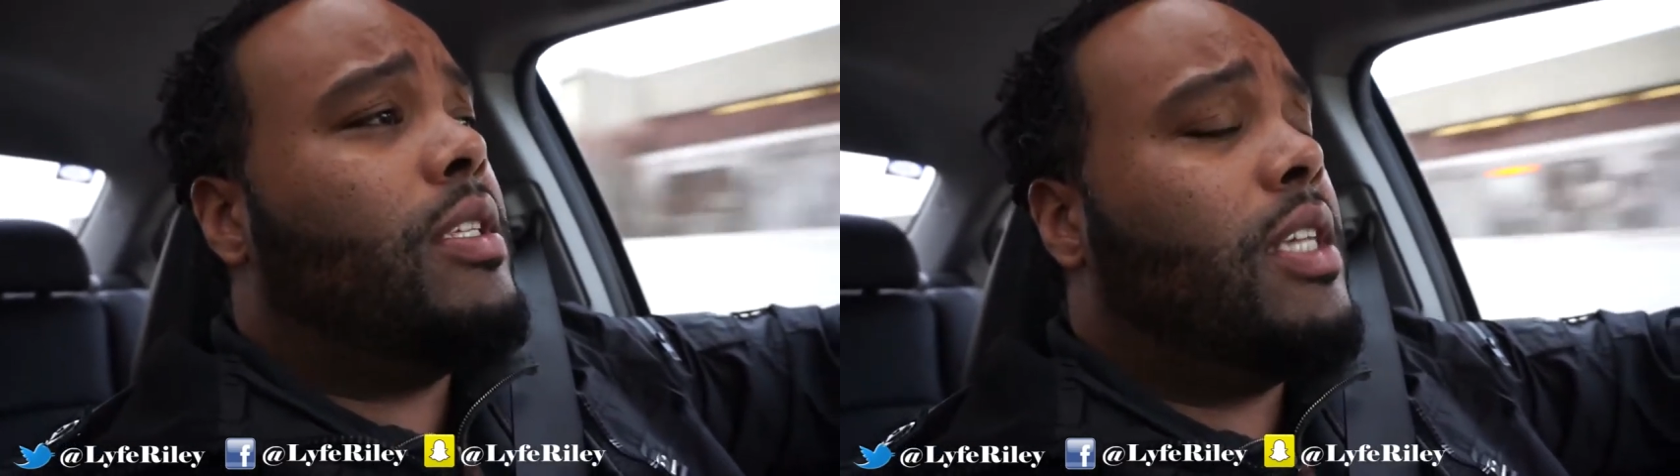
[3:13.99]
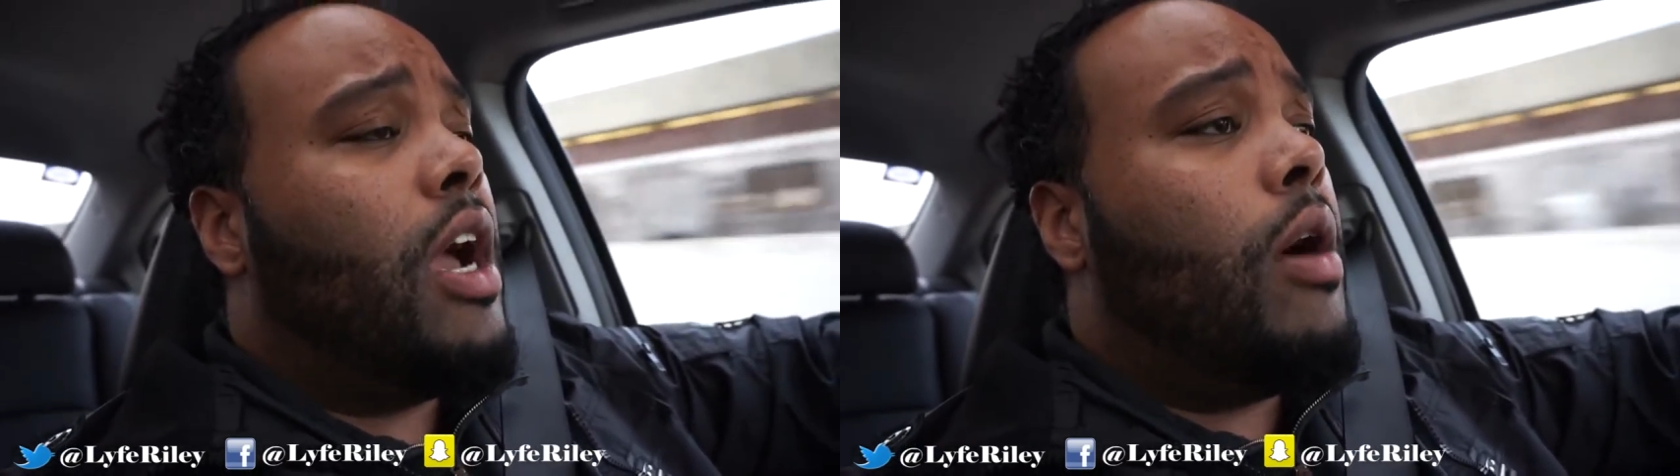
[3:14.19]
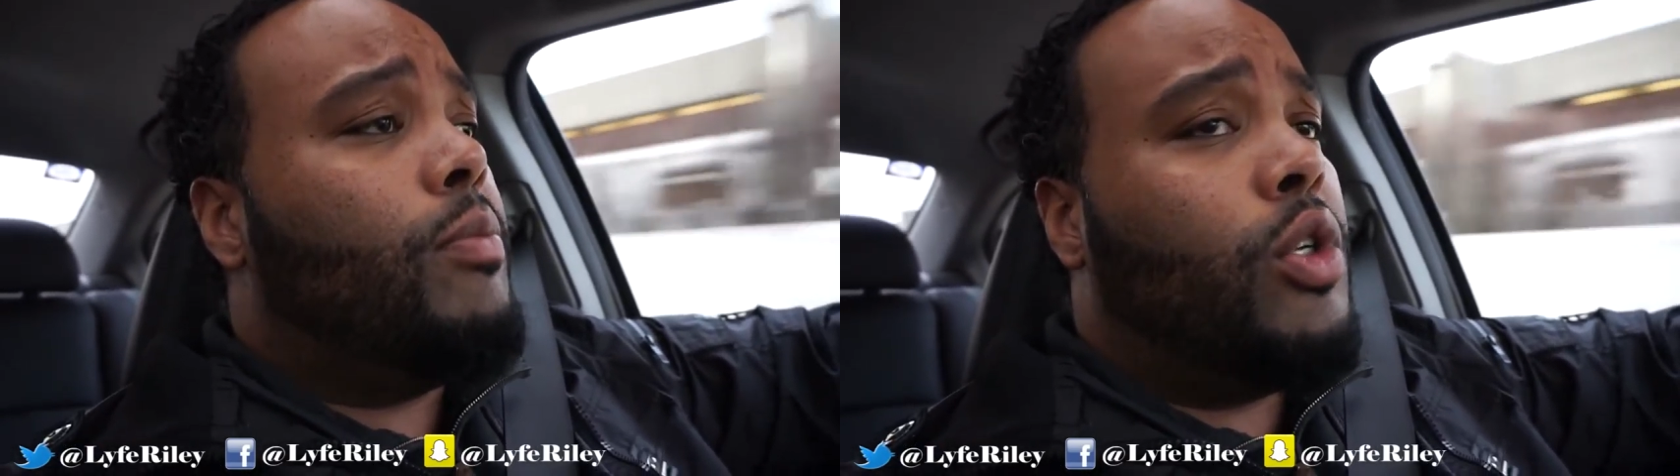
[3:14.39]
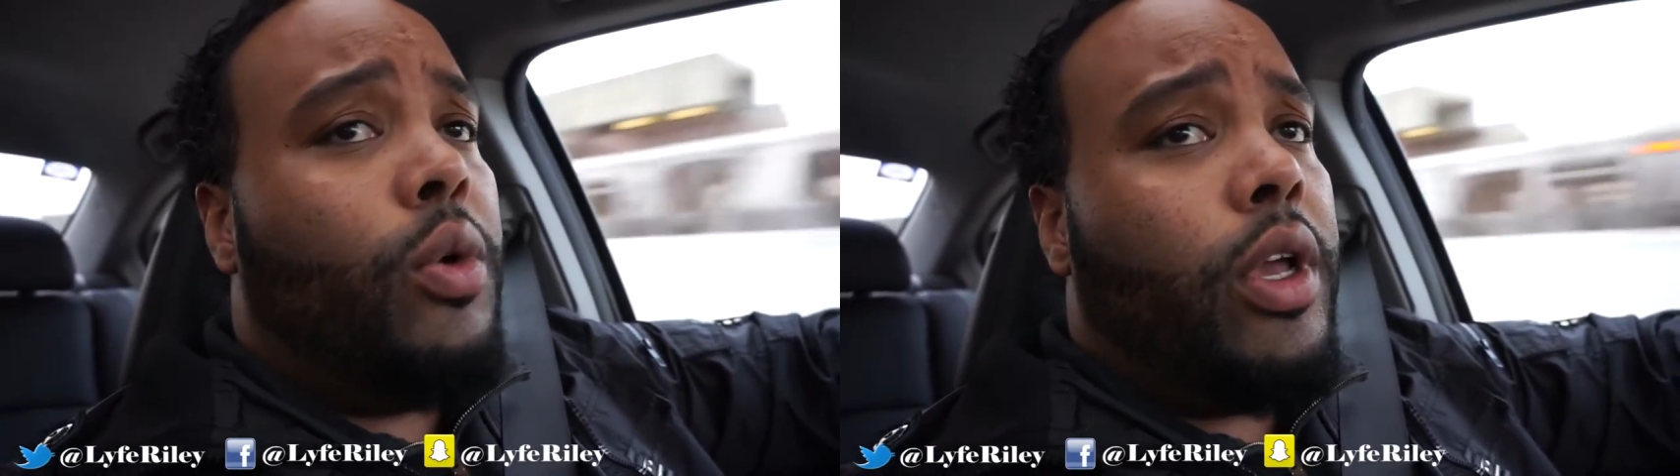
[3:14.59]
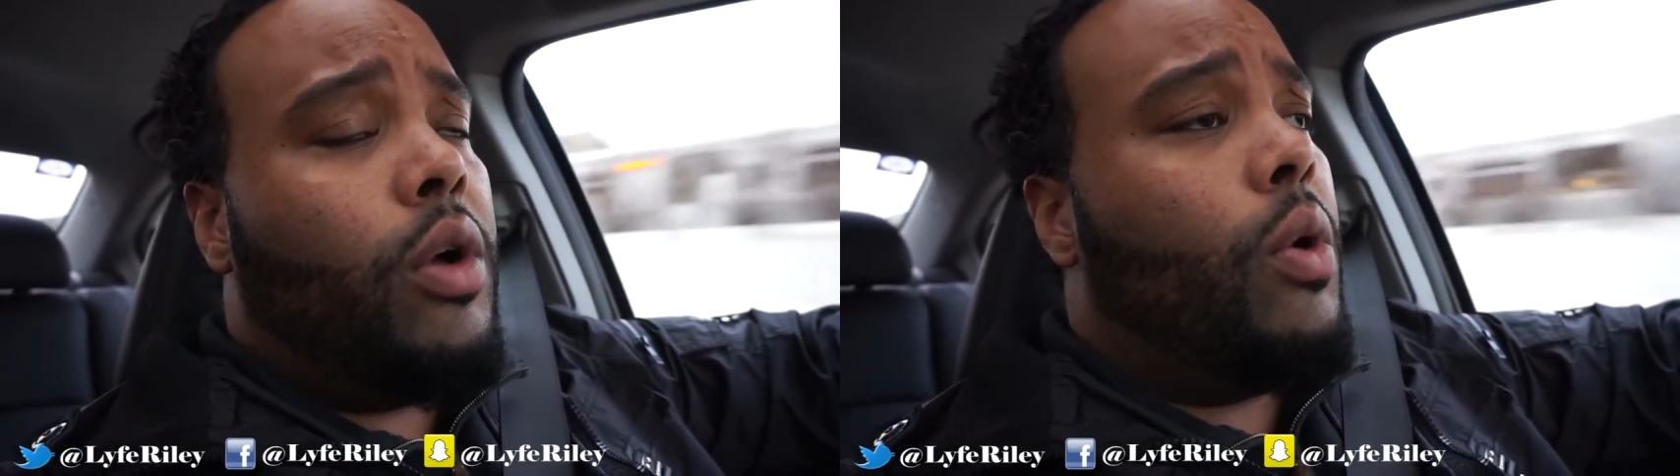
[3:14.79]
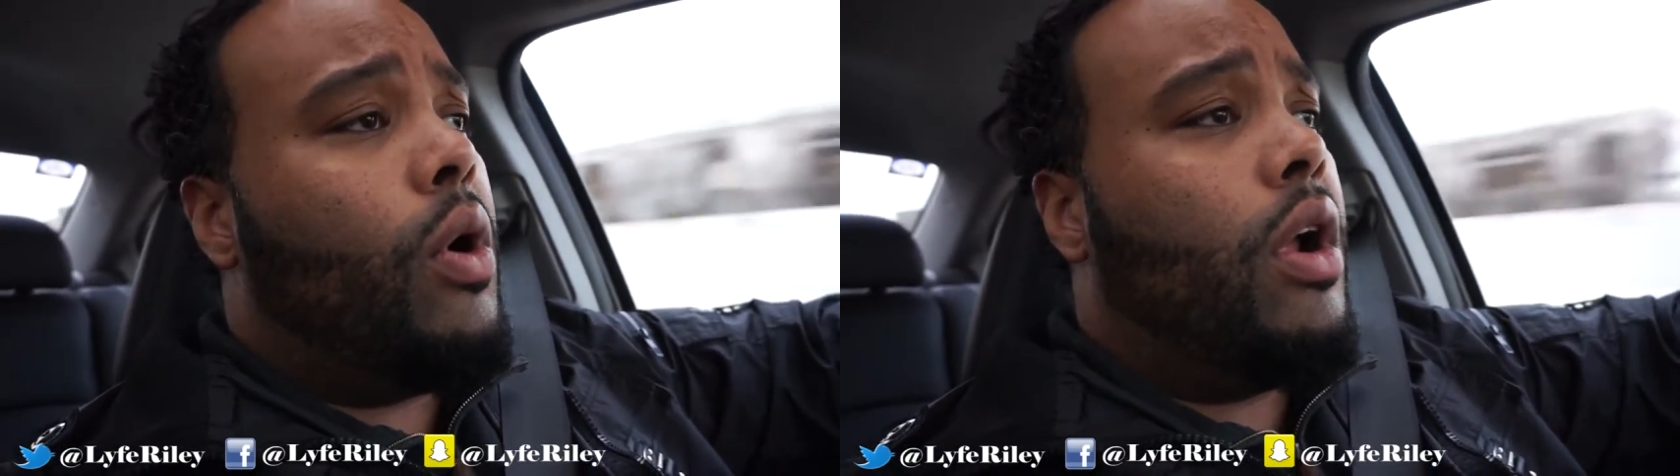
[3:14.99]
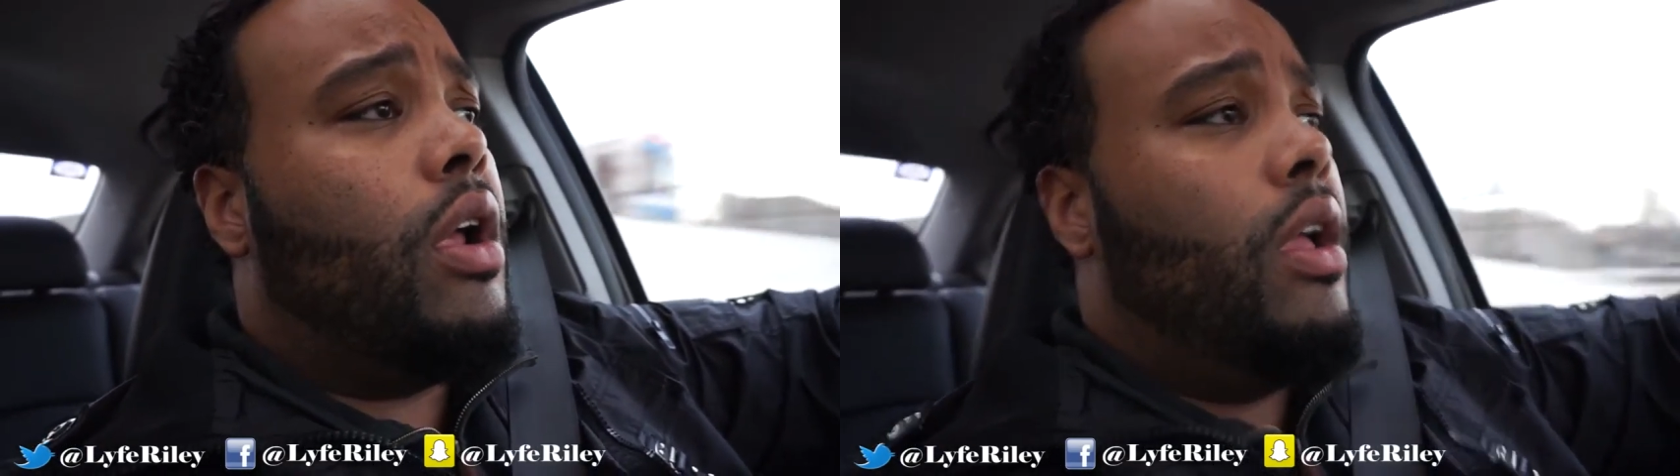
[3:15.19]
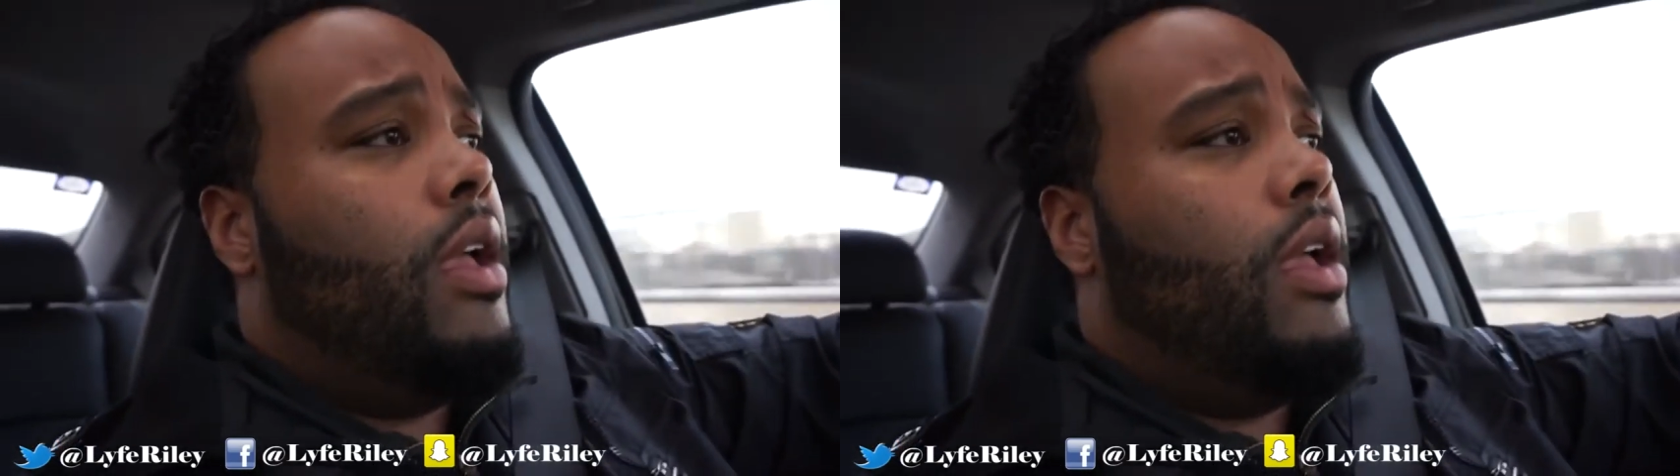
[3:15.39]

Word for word: to see how I'm doing, or